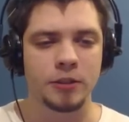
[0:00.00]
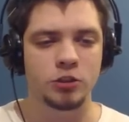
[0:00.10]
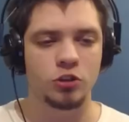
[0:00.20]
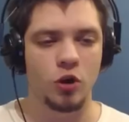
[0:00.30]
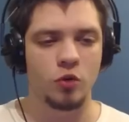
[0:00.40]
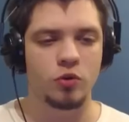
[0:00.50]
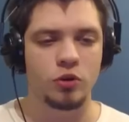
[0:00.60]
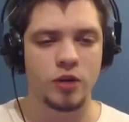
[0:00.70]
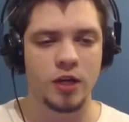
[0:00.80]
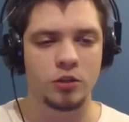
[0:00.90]
So
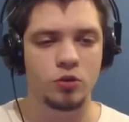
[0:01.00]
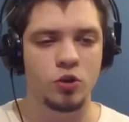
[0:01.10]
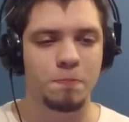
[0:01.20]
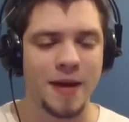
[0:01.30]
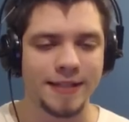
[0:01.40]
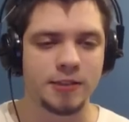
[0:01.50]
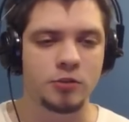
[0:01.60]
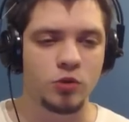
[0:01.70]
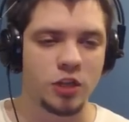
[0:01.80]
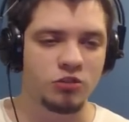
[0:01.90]
you gotta do your
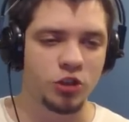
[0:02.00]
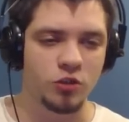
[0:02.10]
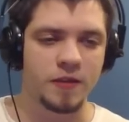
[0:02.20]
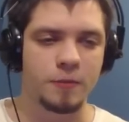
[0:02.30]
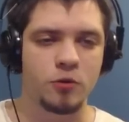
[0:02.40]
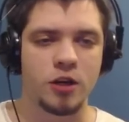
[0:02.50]
best to get rid of them.